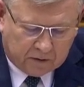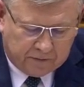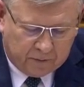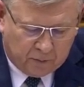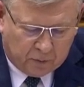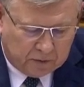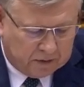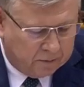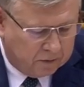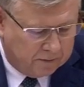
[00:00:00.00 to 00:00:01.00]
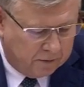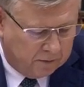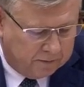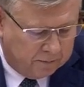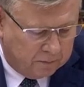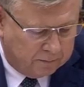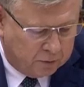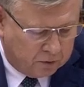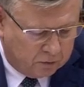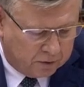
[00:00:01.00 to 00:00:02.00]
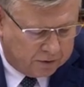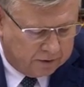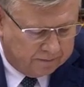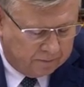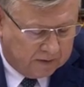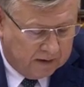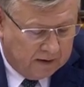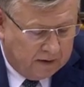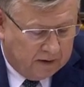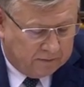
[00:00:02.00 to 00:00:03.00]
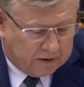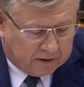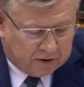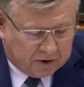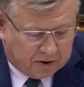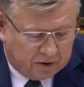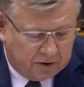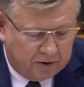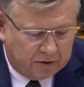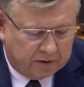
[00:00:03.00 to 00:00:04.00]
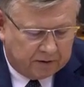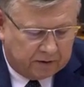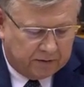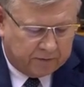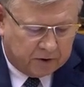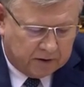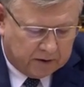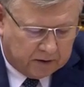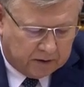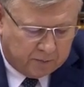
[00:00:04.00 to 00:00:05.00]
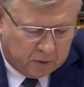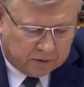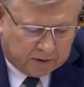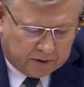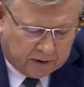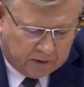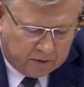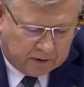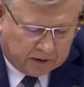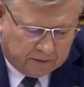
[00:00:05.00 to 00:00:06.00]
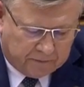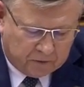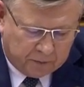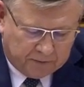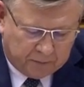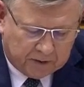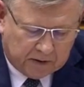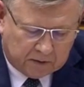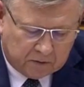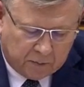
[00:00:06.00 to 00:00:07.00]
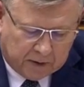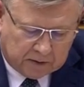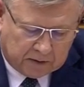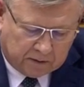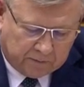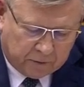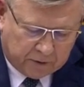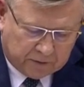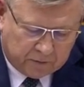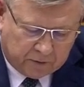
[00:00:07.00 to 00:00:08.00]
ended a few days ago, and this brought together around 7,000 athletes from all over Europe, and they were competing with one another,